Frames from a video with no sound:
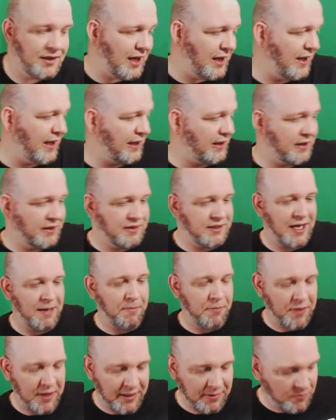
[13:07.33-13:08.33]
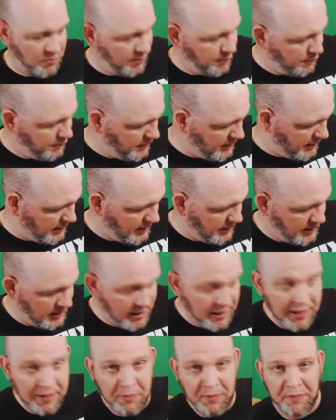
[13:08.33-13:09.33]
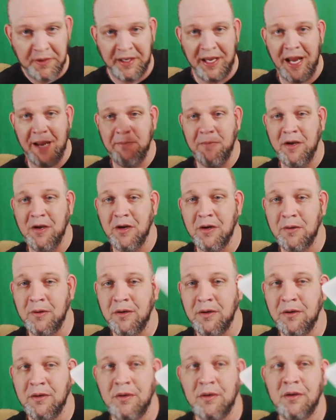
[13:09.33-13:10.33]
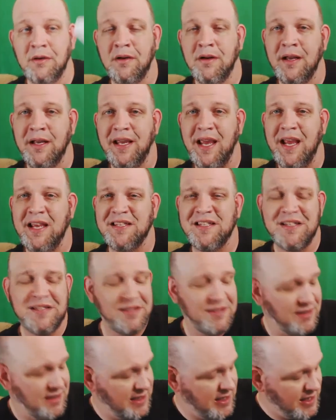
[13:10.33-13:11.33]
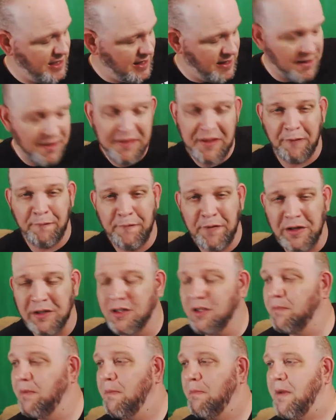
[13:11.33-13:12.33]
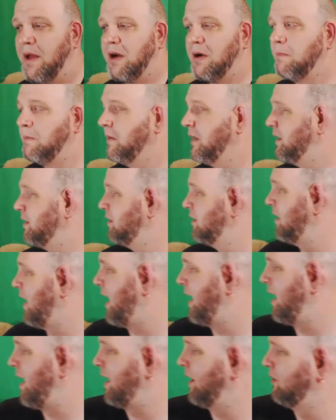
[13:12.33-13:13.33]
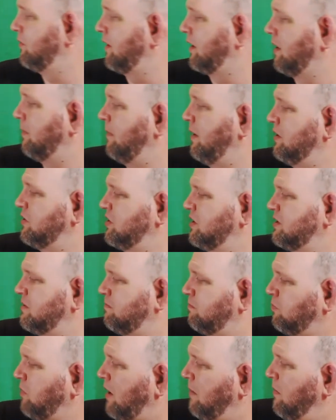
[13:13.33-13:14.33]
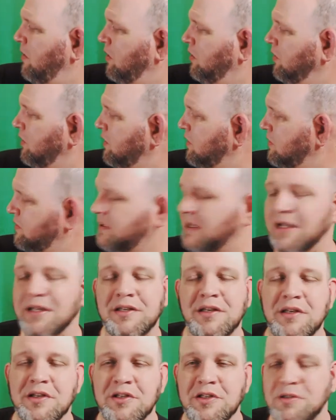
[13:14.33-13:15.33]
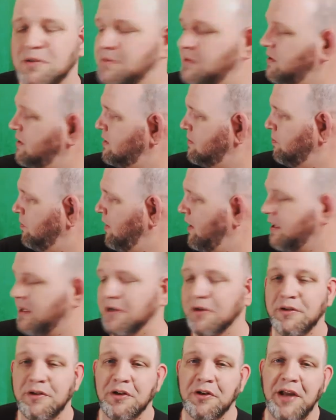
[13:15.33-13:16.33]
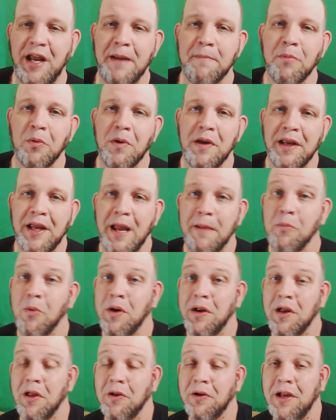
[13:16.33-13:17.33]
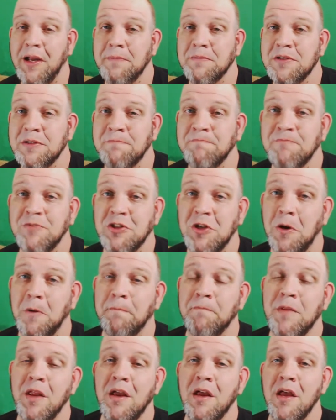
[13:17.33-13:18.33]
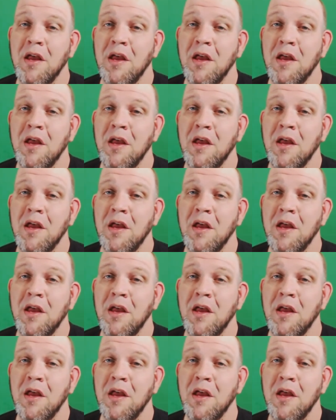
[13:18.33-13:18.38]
kind of like the same thing with the Game Gear cases. They'll fit a little bit better, but I highly recommend just primarily using it to display your Game Boy and Game Boy Color games. So,